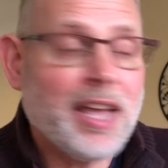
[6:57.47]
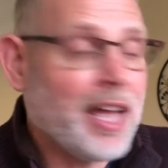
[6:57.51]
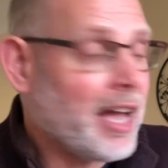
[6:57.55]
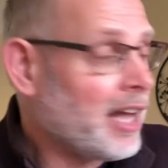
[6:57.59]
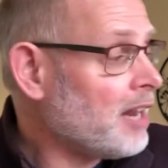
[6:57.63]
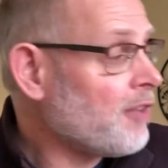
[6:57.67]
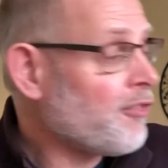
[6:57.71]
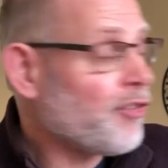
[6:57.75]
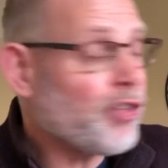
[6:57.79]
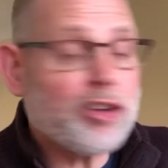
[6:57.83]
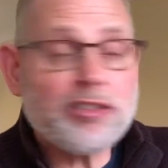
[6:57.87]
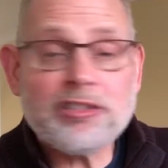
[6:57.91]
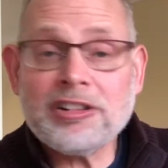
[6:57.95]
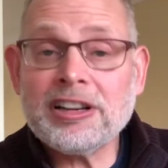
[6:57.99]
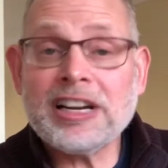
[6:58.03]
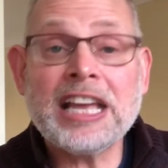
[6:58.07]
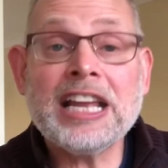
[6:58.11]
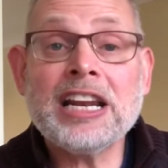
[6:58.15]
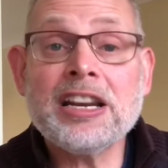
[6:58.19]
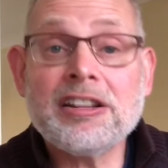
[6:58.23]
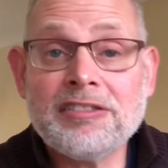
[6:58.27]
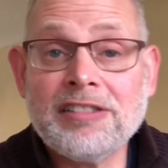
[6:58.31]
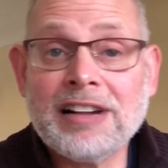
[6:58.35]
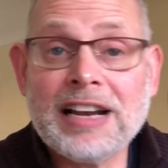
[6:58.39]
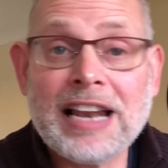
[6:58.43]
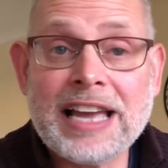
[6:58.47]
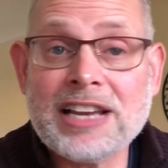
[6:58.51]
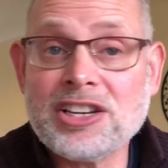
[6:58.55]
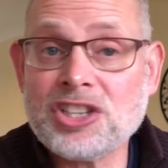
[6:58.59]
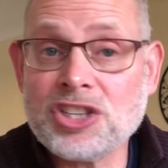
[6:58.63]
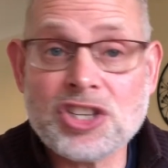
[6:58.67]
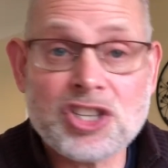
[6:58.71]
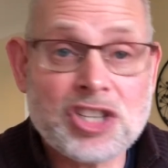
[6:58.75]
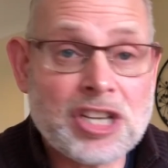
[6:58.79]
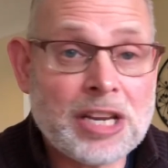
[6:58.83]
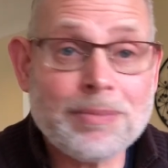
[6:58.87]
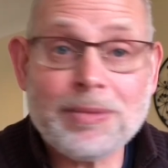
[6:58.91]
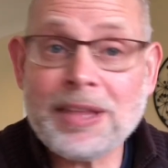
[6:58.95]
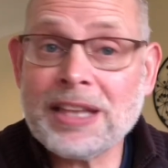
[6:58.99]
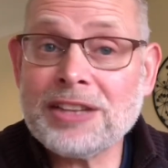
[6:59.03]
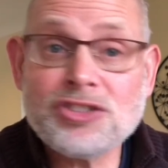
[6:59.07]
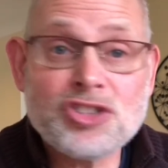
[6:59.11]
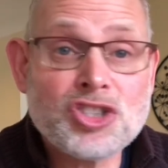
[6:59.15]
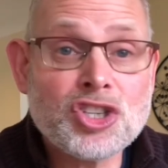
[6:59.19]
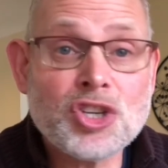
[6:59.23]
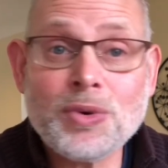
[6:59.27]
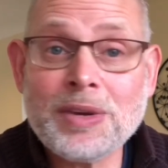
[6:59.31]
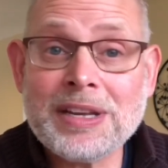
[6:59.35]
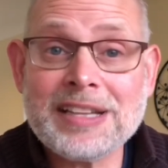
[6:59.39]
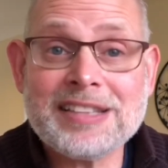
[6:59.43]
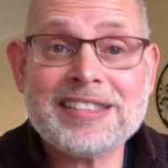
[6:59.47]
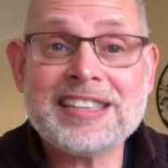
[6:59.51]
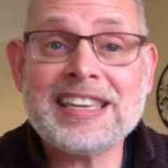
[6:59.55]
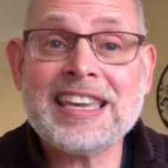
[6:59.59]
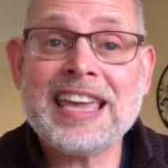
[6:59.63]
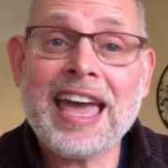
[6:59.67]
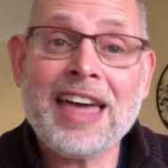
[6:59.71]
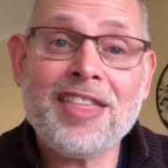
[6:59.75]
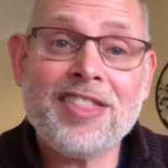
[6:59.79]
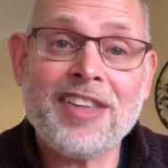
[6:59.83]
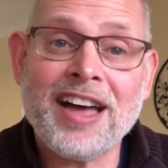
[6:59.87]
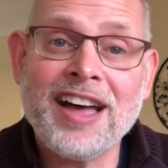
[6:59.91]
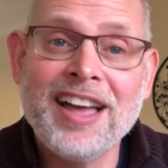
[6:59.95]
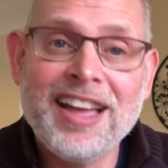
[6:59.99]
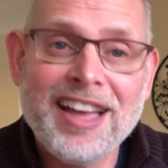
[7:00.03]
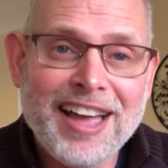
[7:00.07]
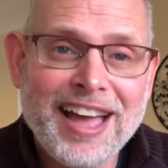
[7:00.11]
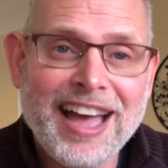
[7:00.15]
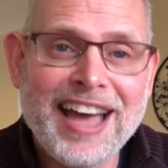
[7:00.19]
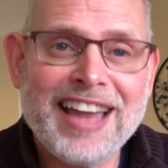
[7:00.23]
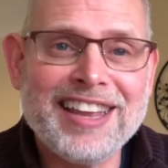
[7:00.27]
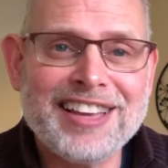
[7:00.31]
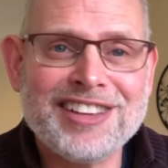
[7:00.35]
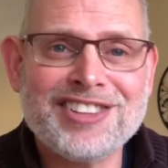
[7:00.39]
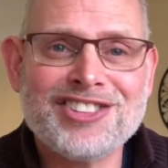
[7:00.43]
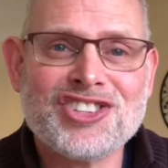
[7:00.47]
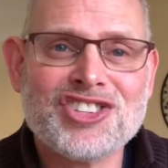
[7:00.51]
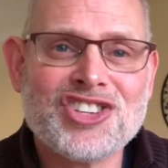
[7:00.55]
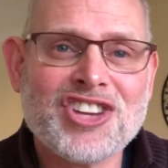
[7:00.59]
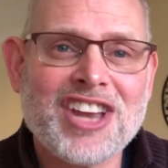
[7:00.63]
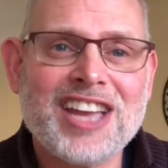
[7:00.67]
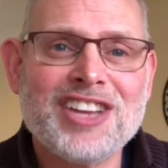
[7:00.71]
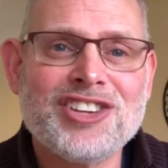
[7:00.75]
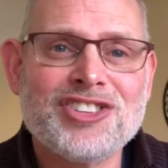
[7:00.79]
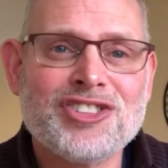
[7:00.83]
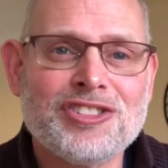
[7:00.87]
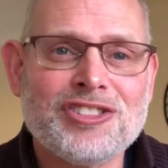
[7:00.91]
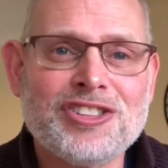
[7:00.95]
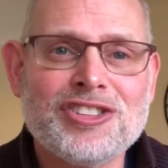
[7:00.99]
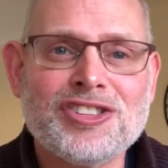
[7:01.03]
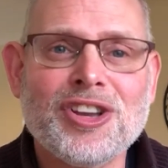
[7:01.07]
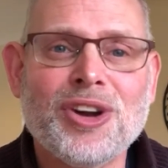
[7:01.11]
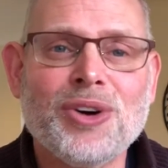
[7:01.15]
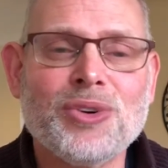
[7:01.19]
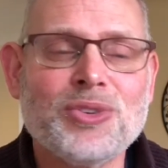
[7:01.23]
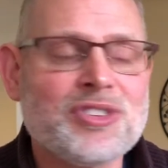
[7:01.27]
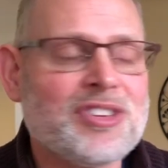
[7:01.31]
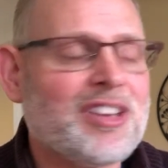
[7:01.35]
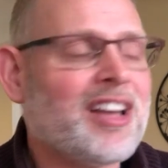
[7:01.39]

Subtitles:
And if you're in a relationship, then do it together and exchange results.